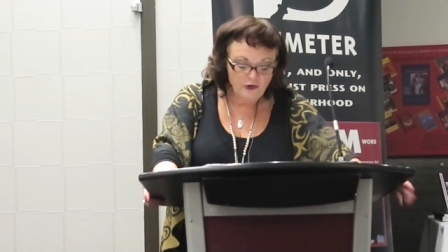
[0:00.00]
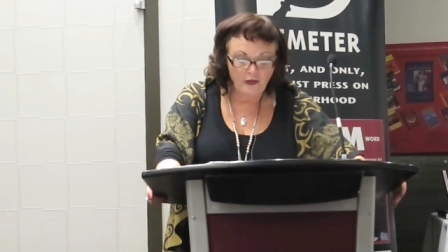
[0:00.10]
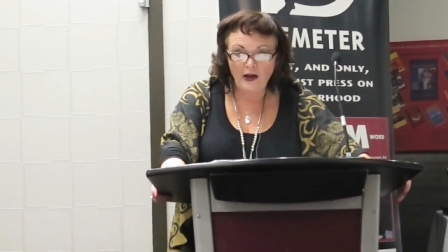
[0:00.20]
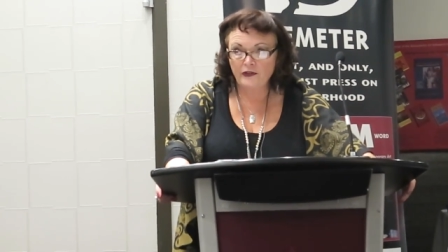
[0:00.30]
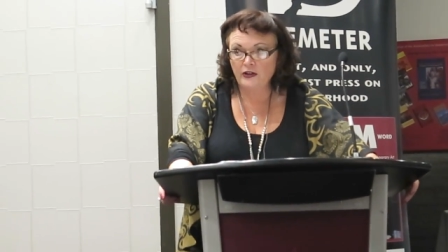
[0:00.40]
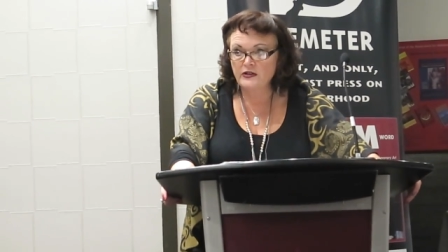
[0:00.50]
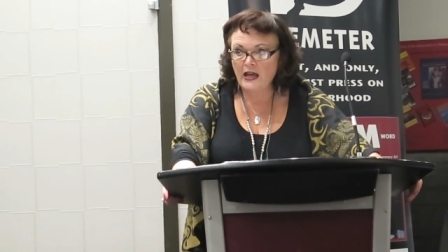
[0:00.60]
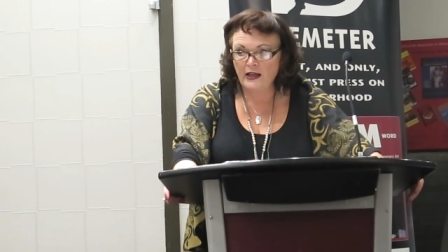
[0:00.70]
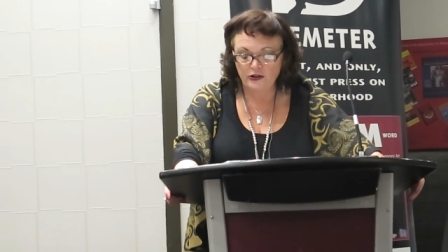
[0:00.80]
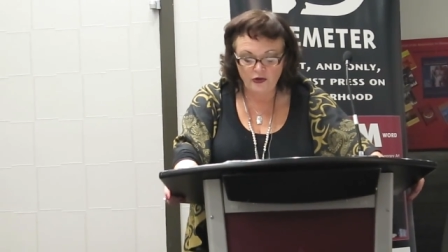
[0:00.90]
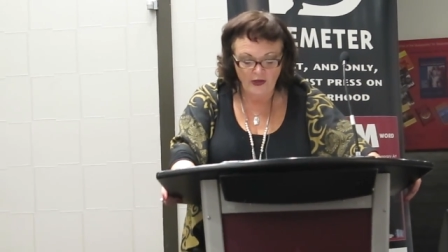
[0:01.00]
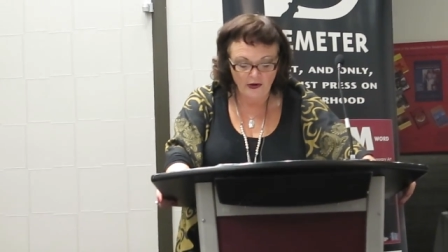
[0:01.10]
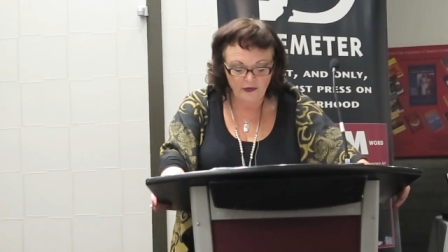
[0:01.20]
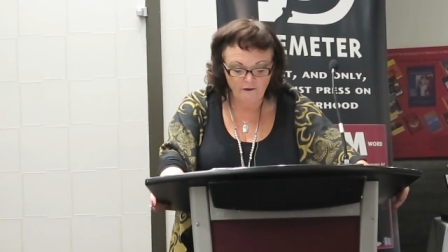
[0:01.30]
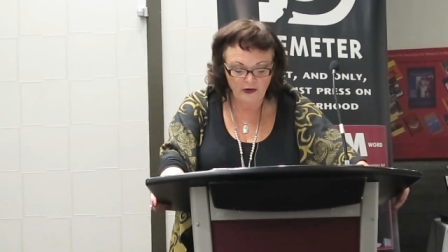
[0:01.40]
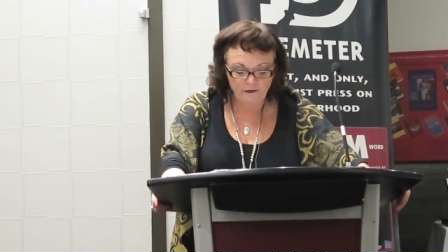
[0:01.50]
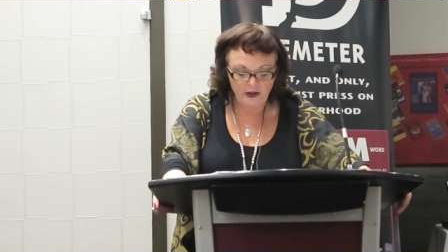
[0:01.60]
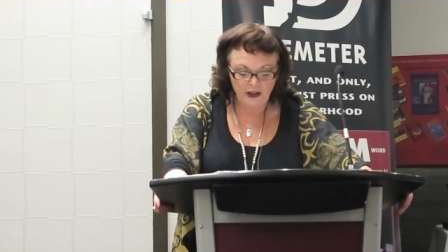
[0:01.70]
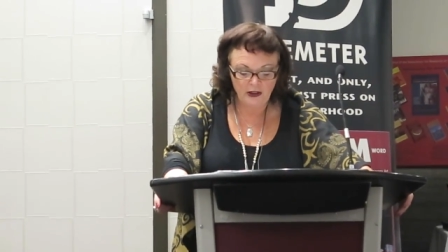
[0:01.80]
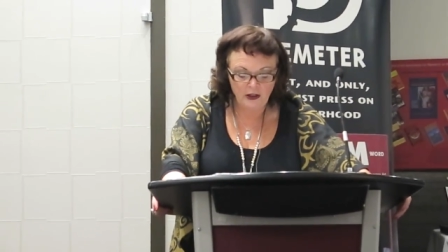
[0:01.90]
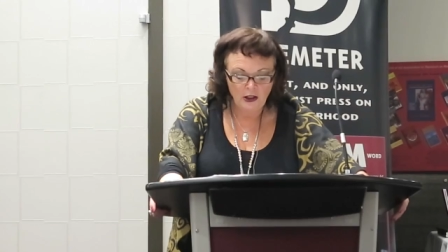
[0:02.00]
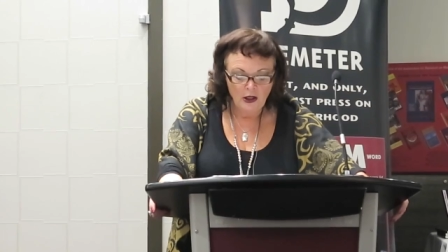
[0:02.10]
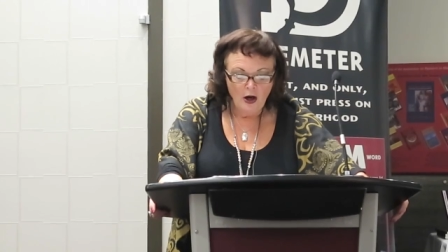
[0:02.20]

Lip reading: 2010 and 2015,